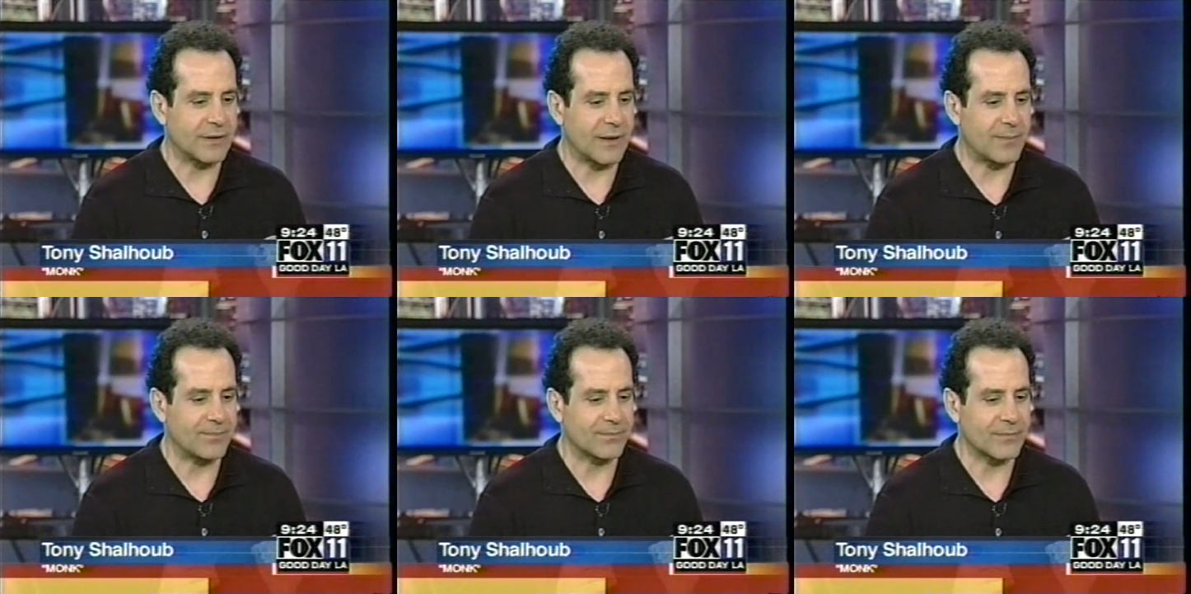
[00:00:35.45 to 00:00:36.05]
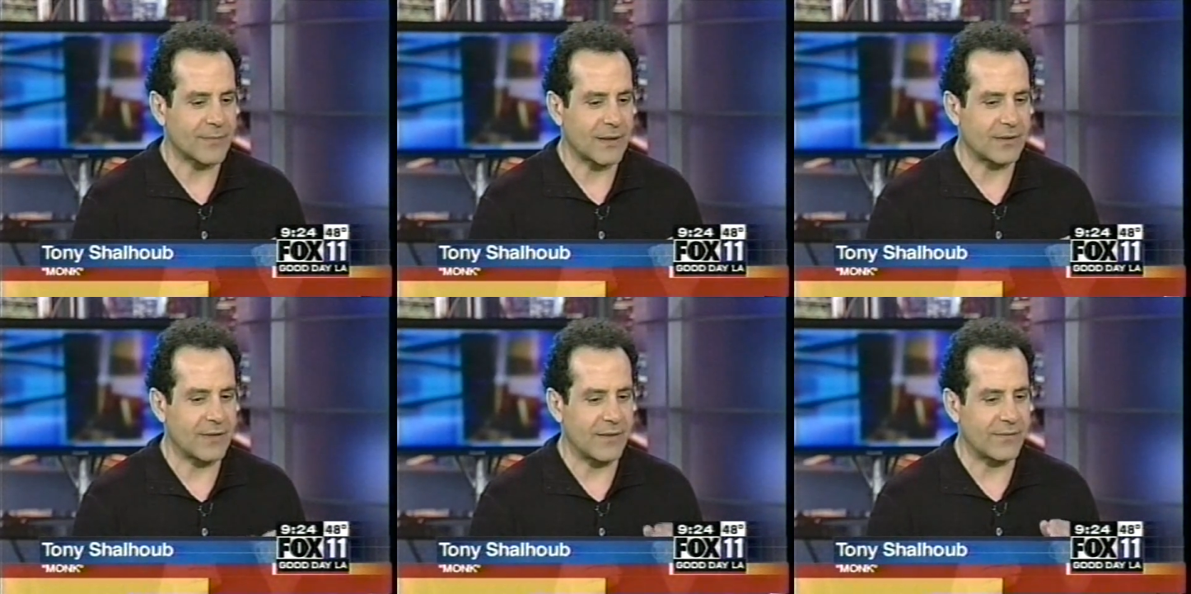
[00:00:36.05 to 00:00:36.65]
Um,
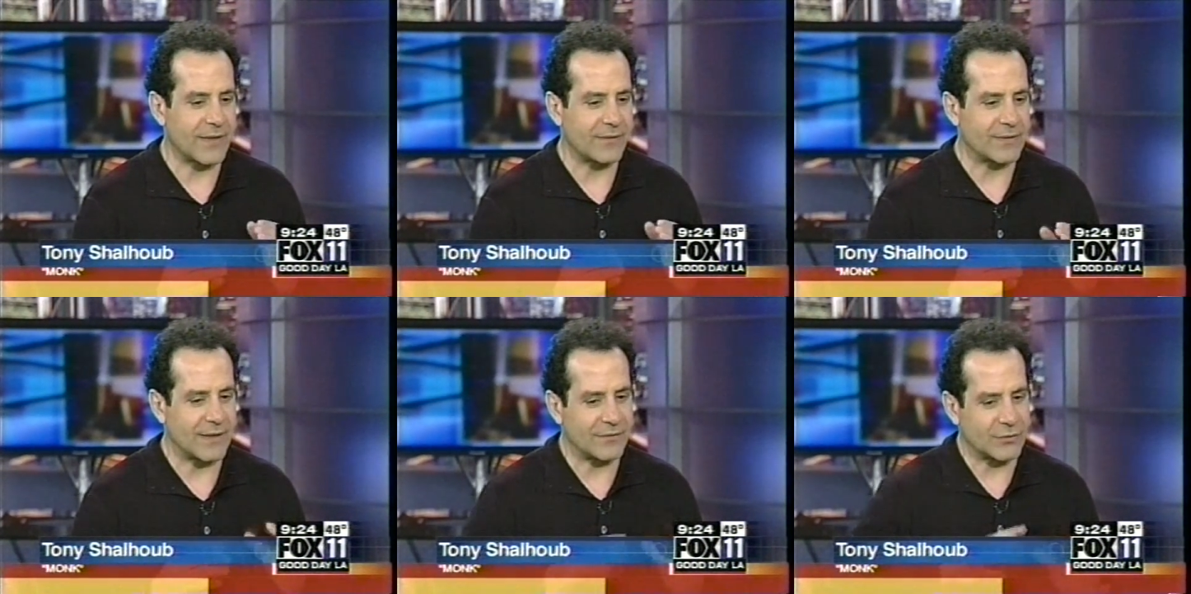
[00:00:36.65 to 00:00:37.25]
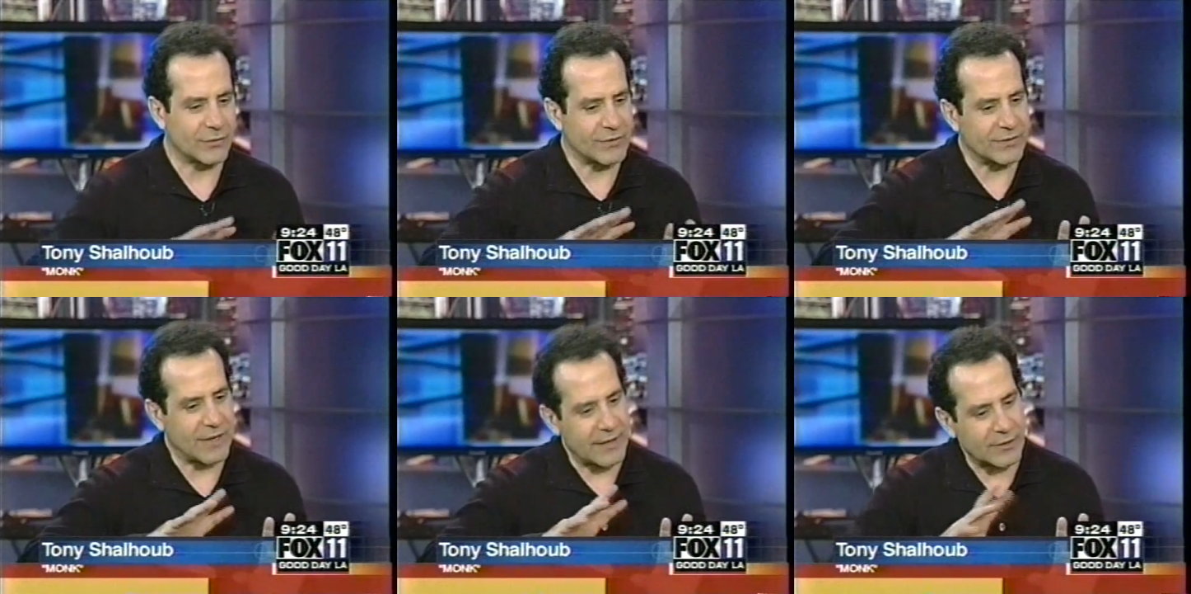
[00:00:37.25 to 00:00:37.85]
They, they've, they've sort of
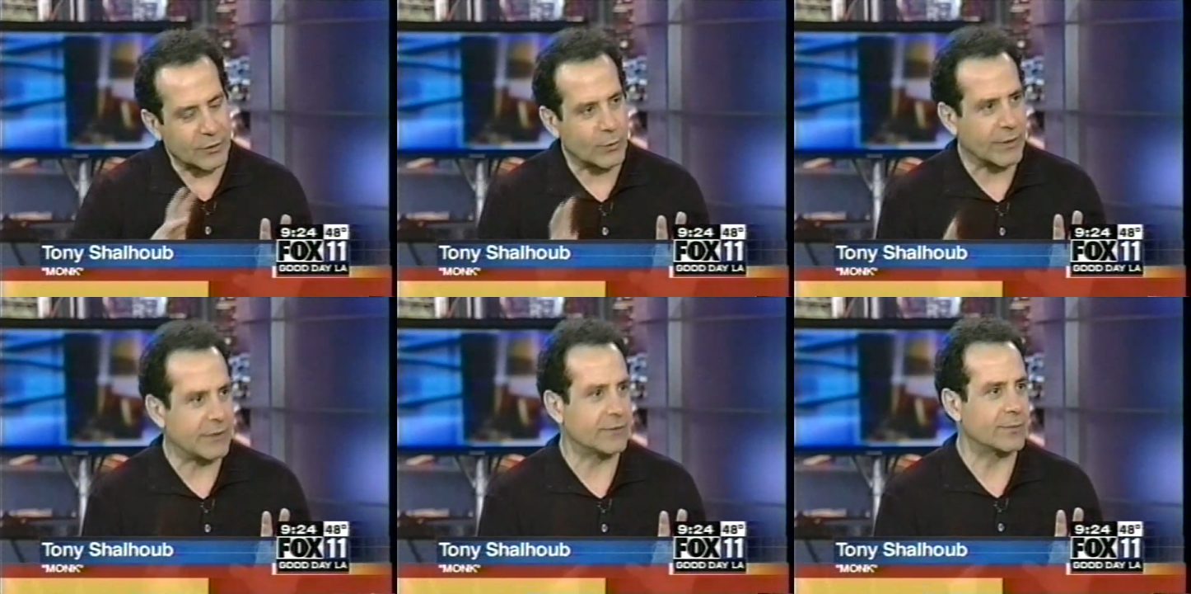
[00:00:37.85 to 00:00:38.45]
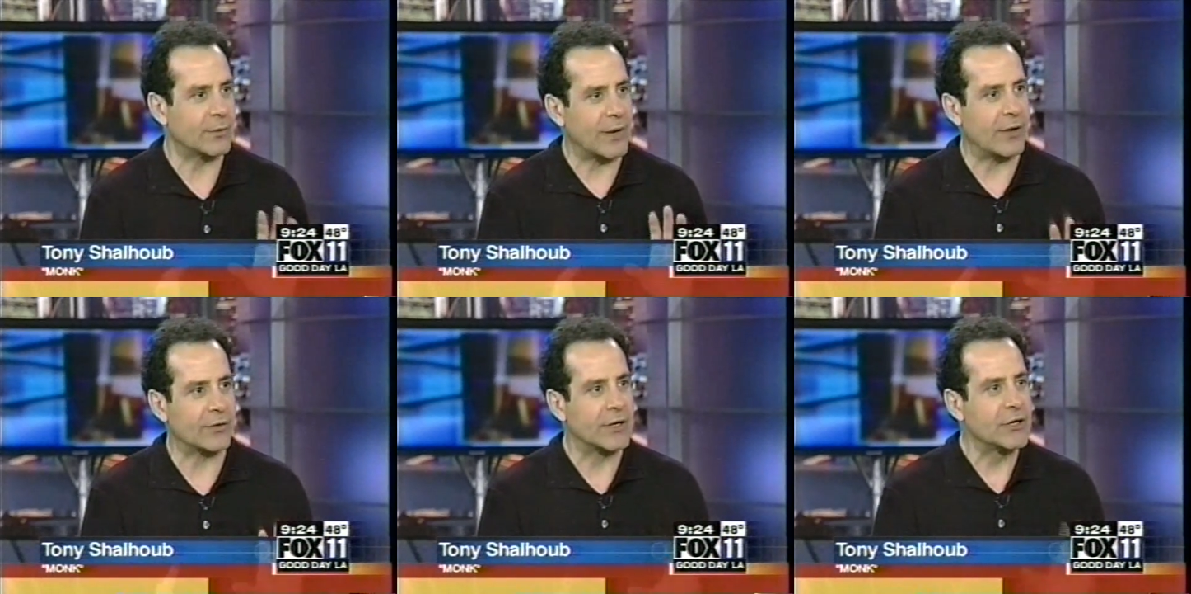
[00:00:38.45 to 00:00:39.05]
designed a curriculum
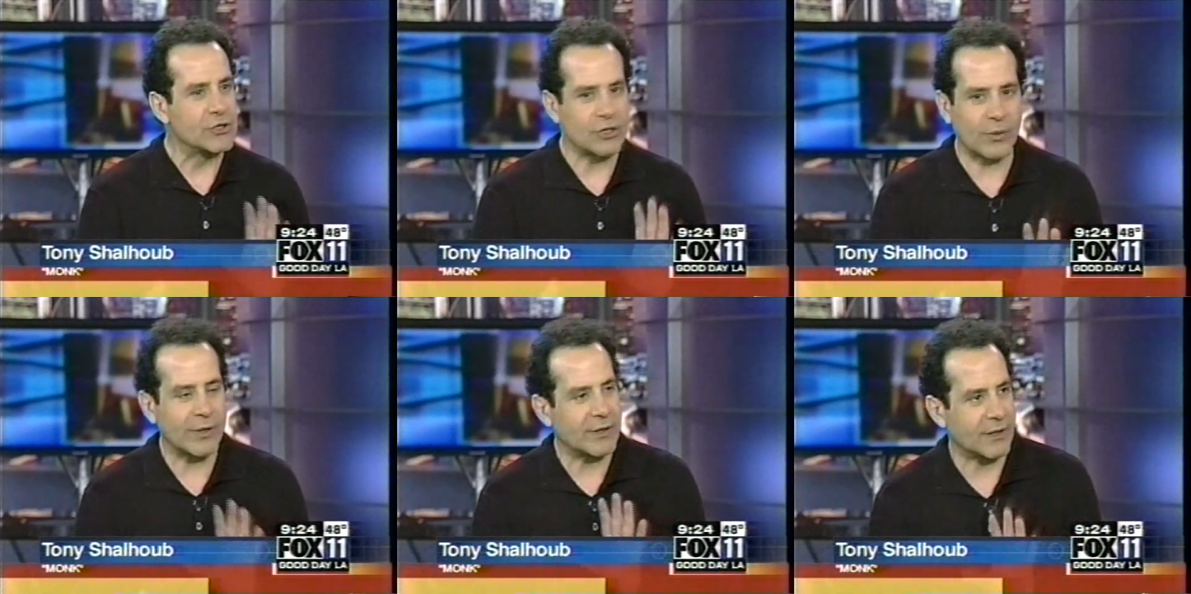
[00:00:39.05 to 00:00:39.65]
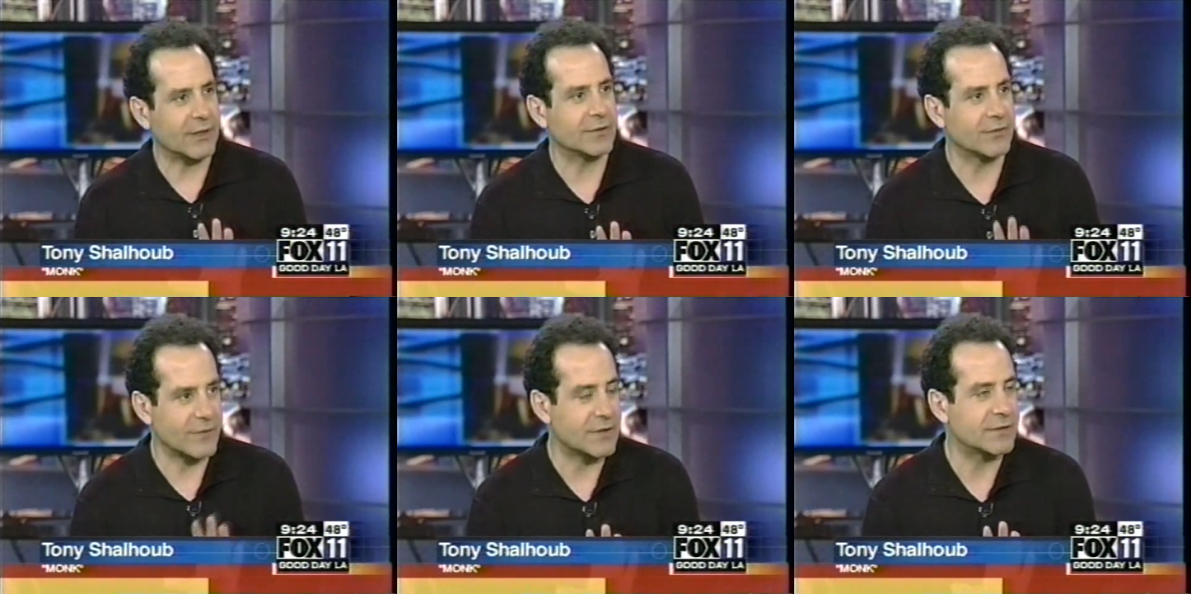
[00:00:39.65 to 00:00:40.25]
around showing kids
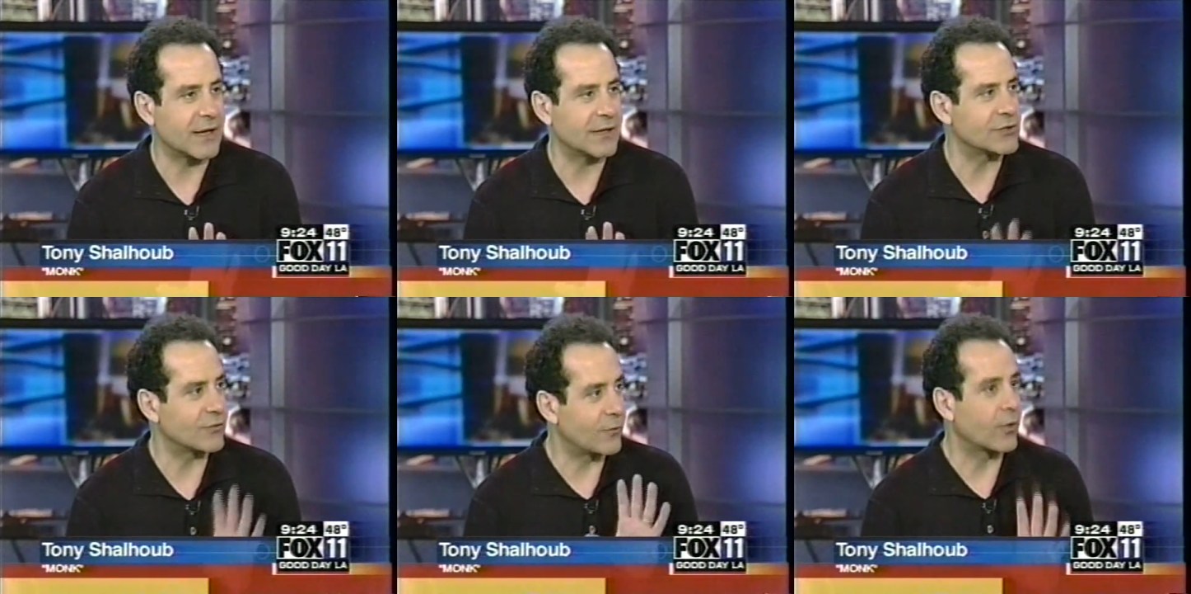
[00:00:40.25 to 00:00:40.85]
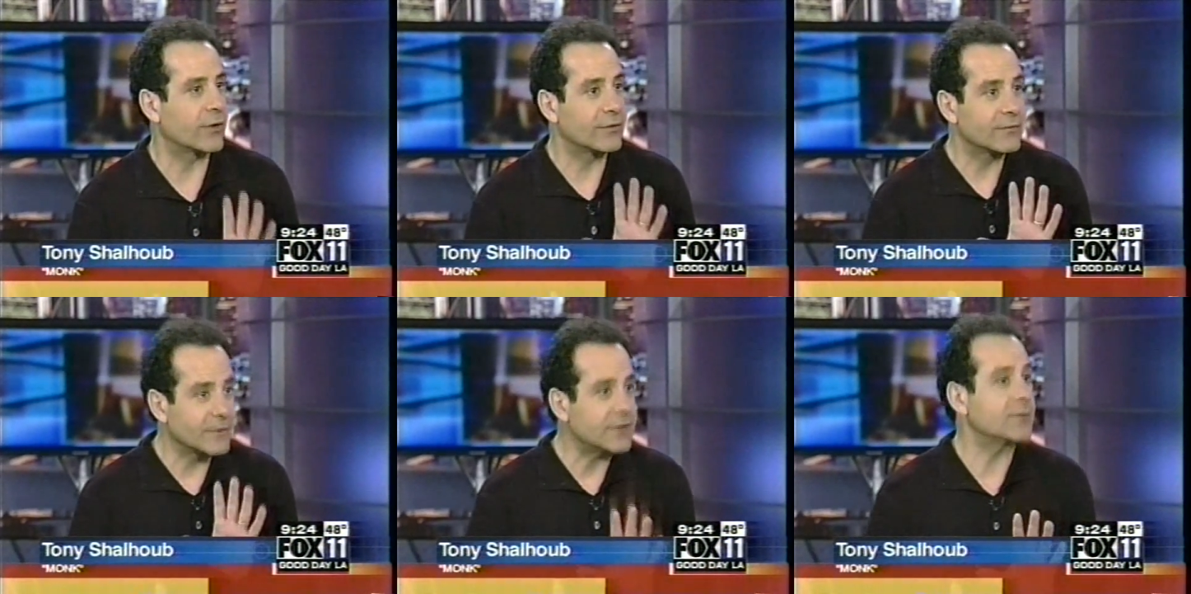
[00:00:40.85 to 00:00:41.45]
of this age foreign
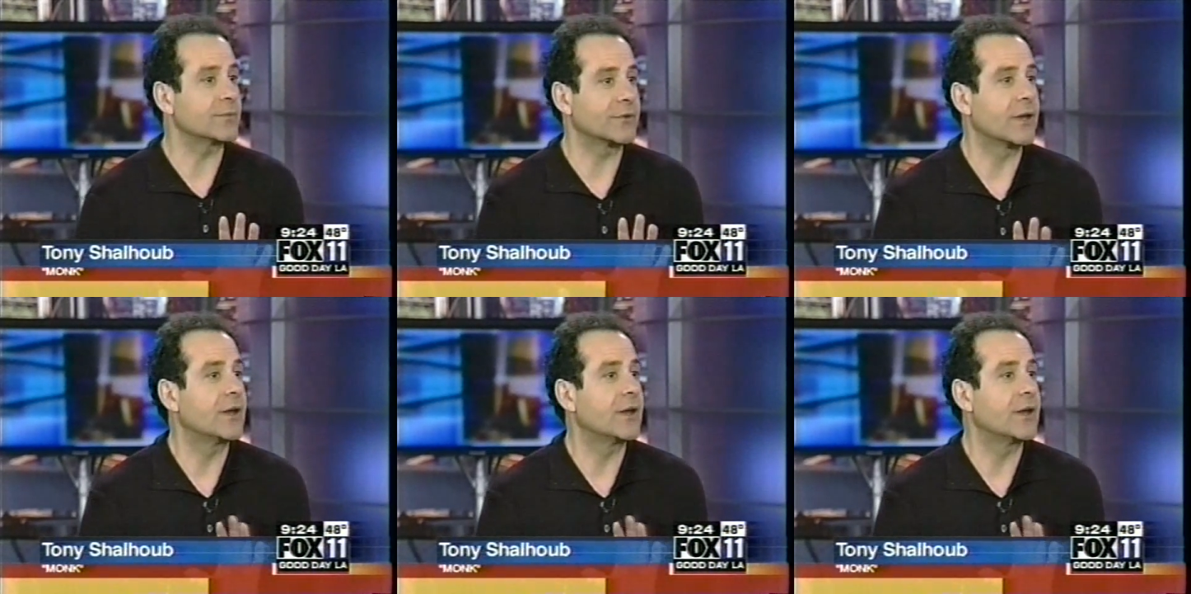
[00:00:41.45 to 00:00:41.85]
films,